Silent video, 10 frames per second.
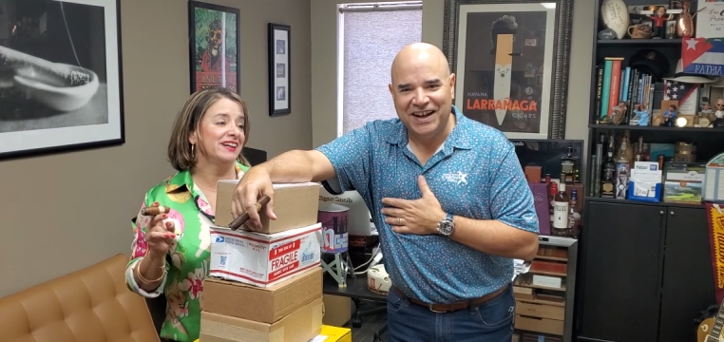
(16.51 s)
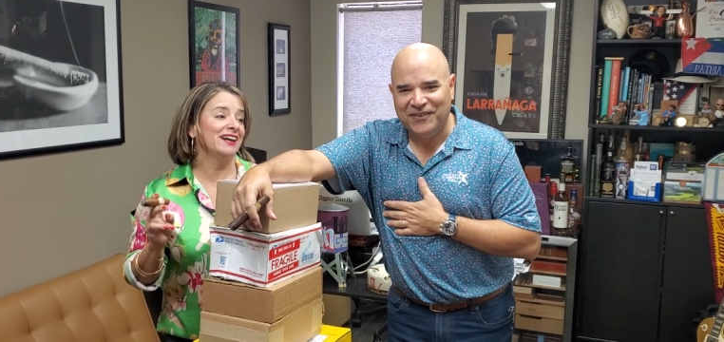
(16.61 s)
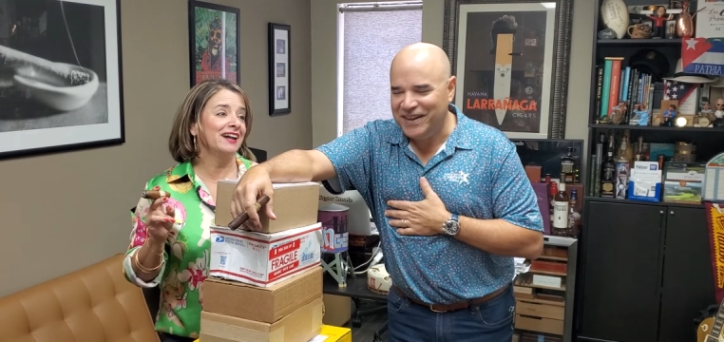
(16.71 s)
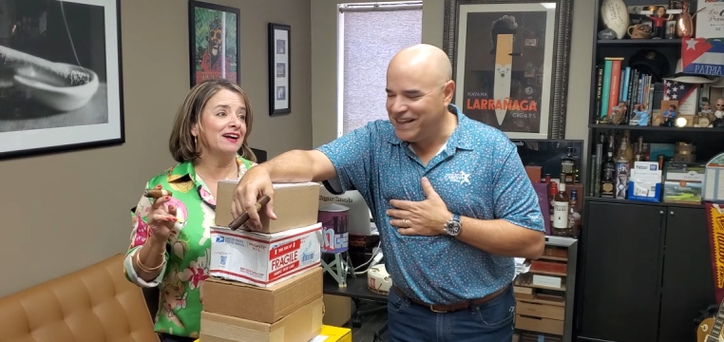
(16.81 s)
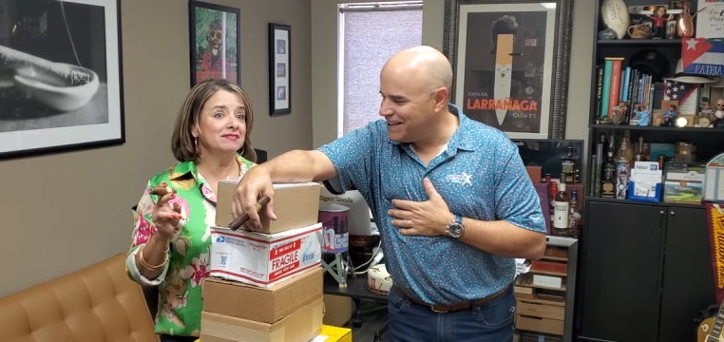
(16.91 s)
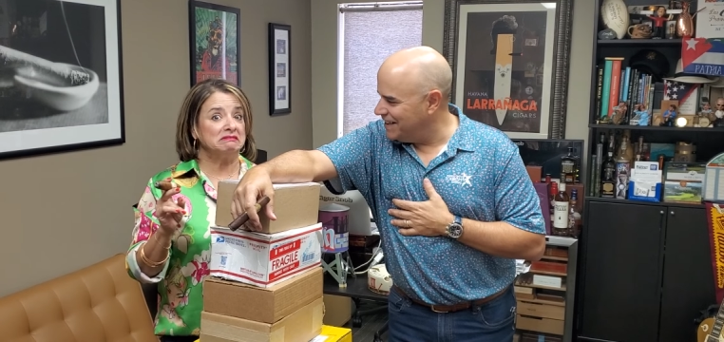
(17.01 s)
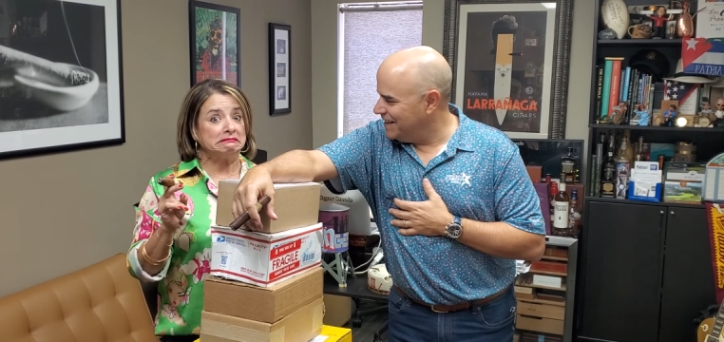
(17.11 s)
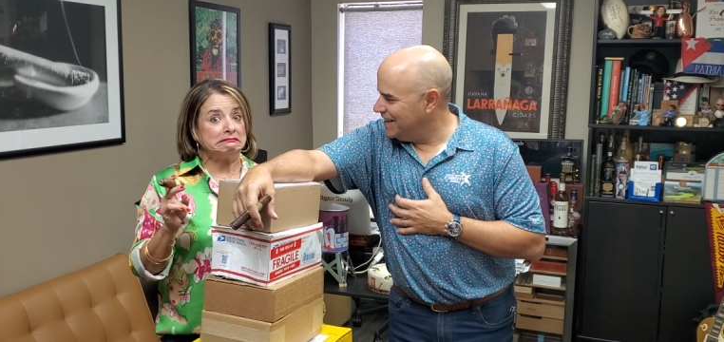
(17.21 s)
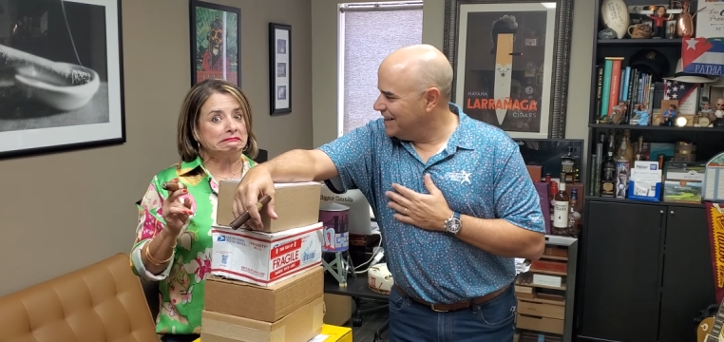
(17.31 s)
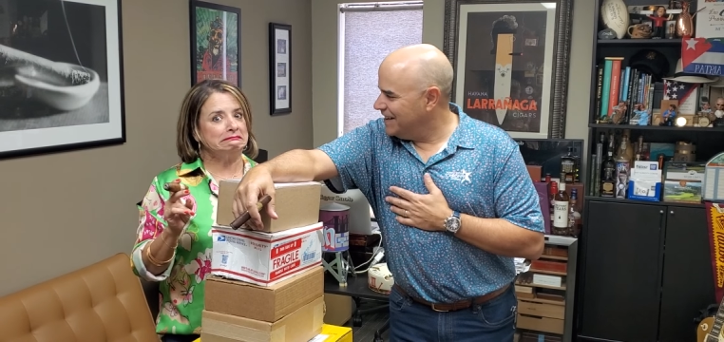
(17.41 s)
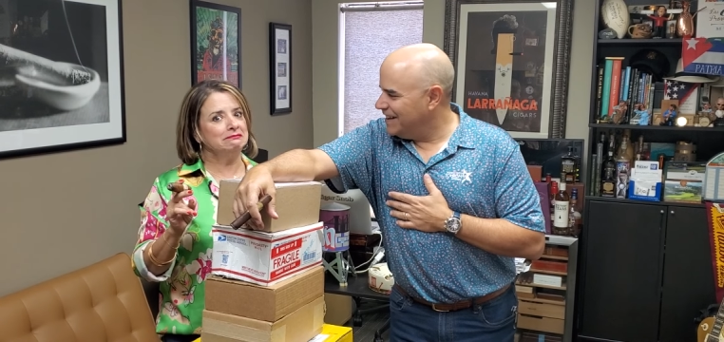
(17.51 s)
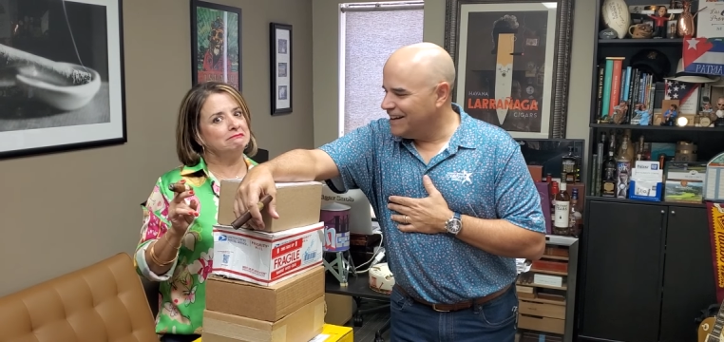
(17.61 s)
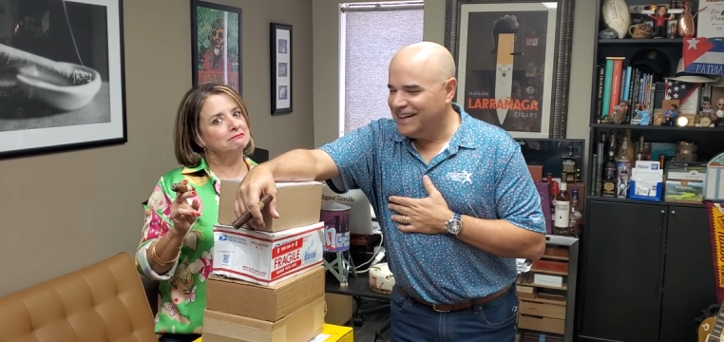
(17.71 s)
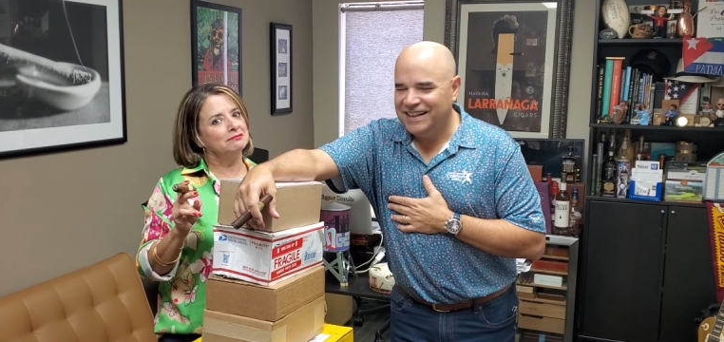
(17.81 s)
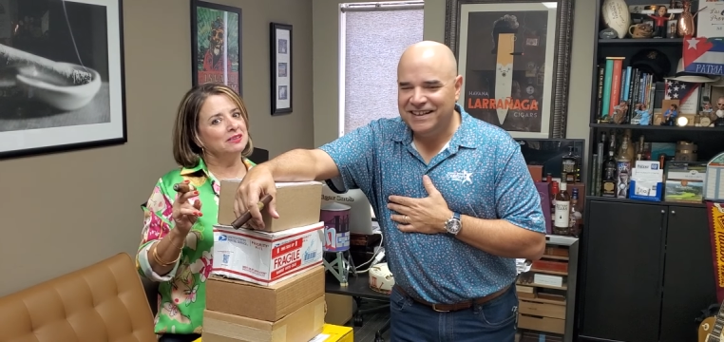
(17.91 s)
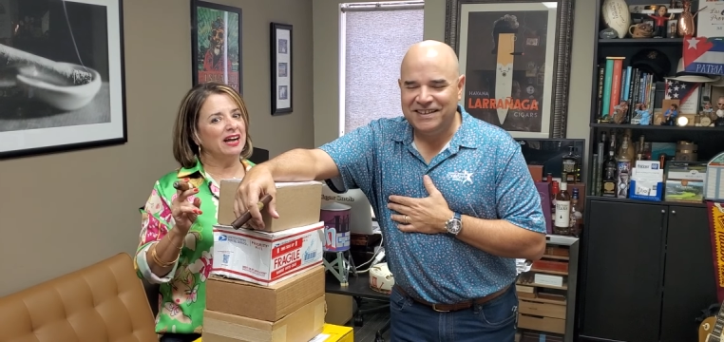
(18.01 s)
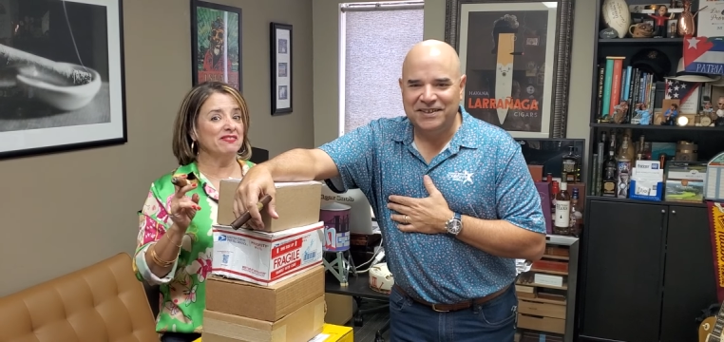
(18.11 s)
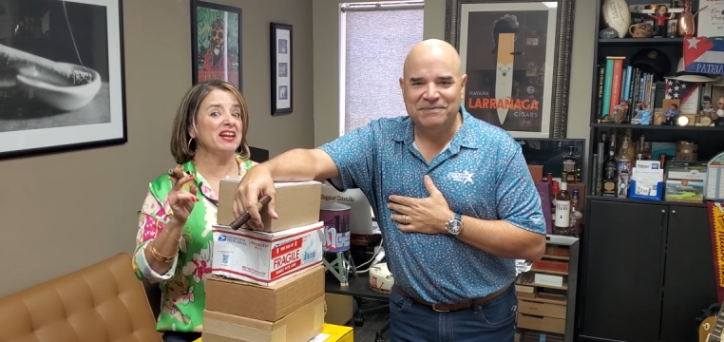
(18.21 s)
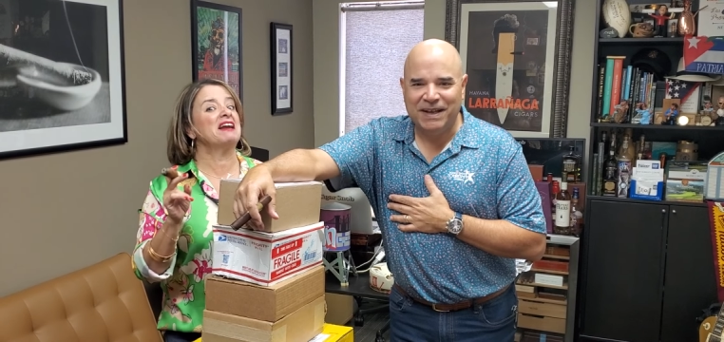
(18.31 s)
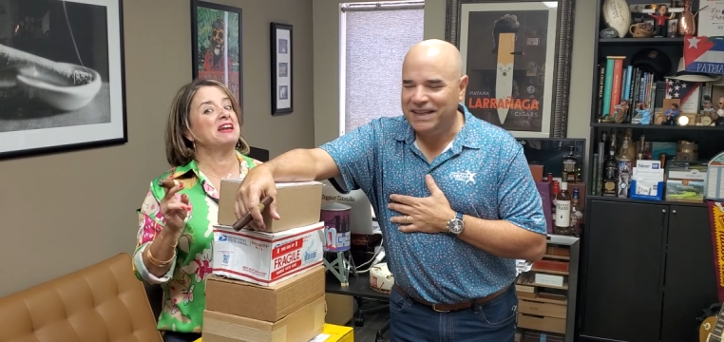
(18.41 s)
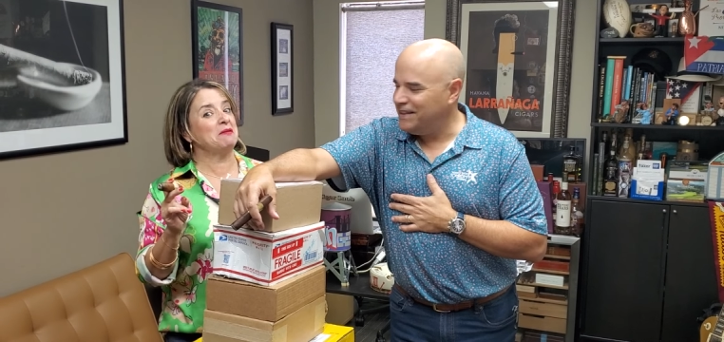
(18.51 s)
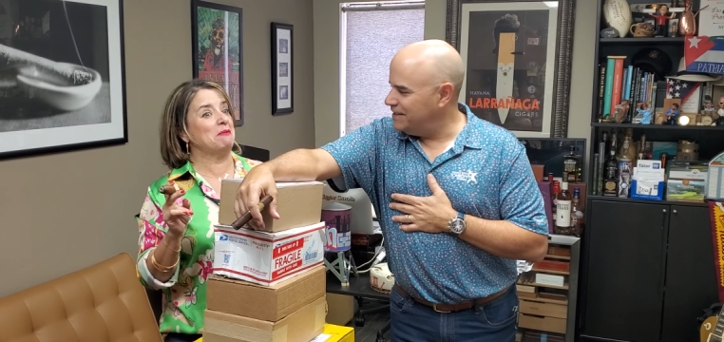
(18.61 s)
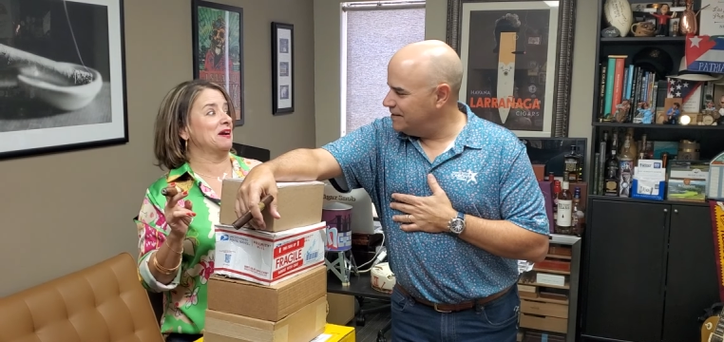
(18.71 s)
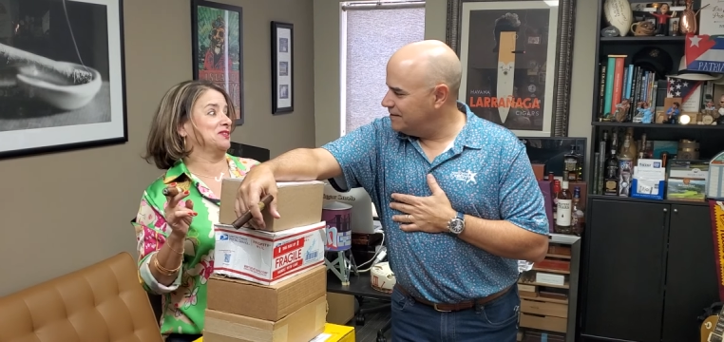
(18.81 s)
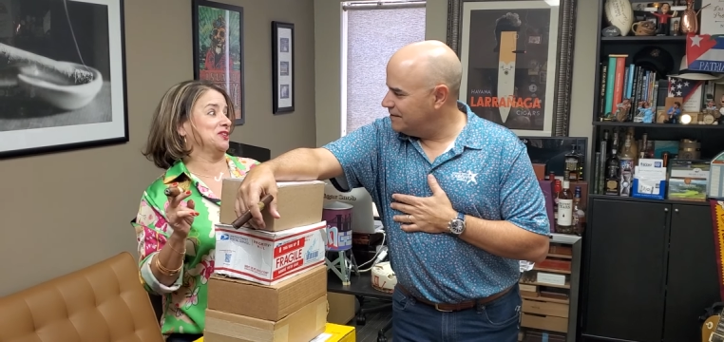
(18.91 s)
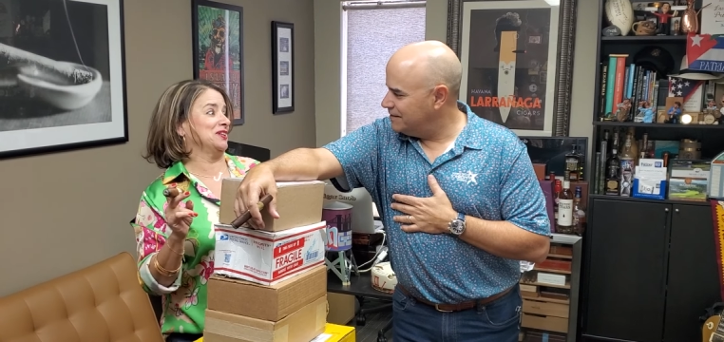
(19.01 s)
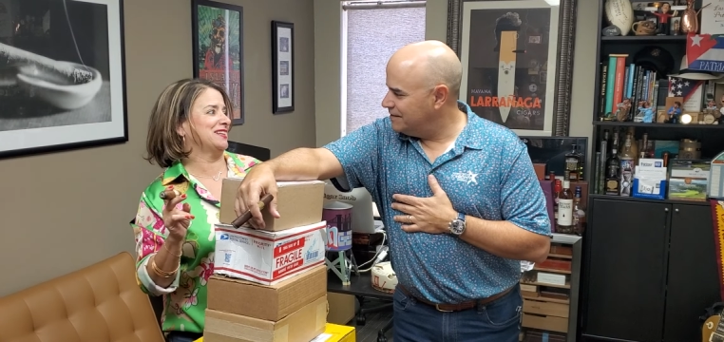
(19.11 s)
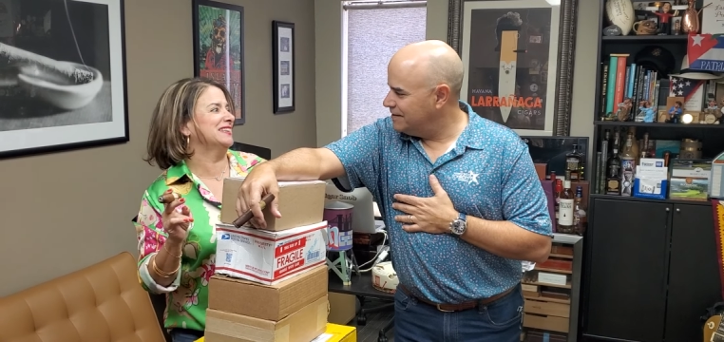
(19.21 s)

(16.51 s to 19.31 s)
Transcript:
Speaker 1: that yeah. week. Uh, and then I came it. back sick.